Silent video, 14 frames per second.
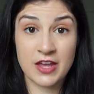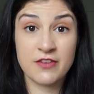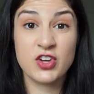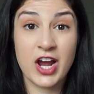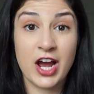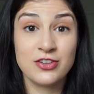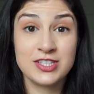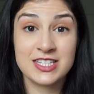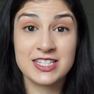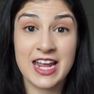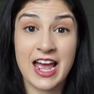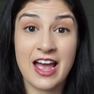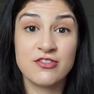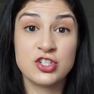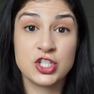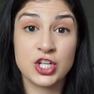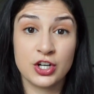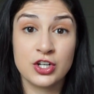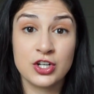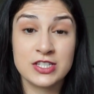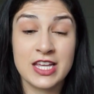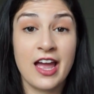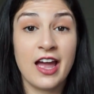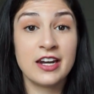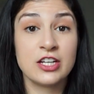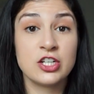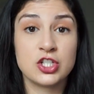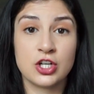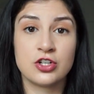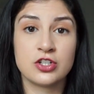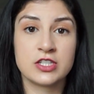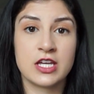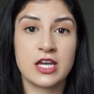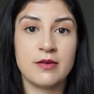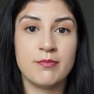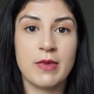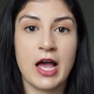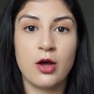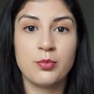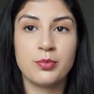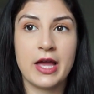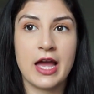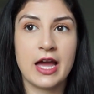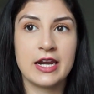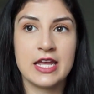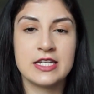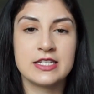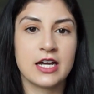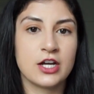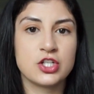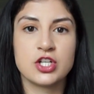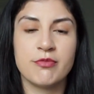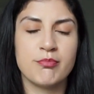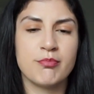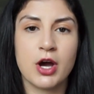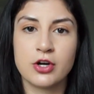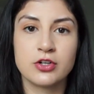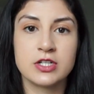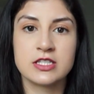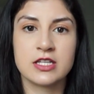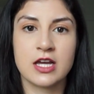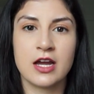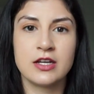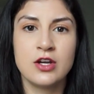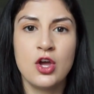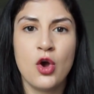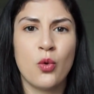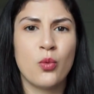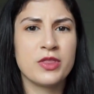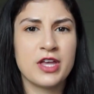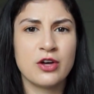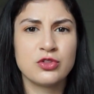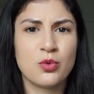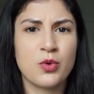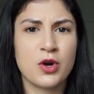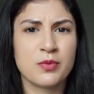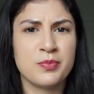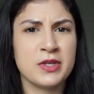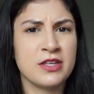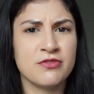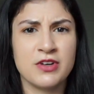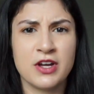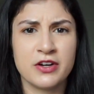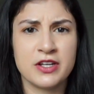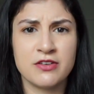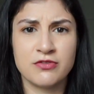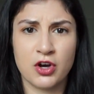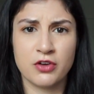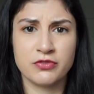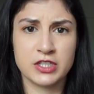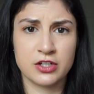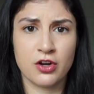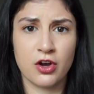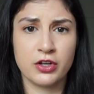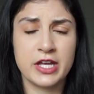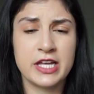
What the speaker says: If your house doesn't have shutters, adding shutters can help add a touch of modern design without the work being very involved at all.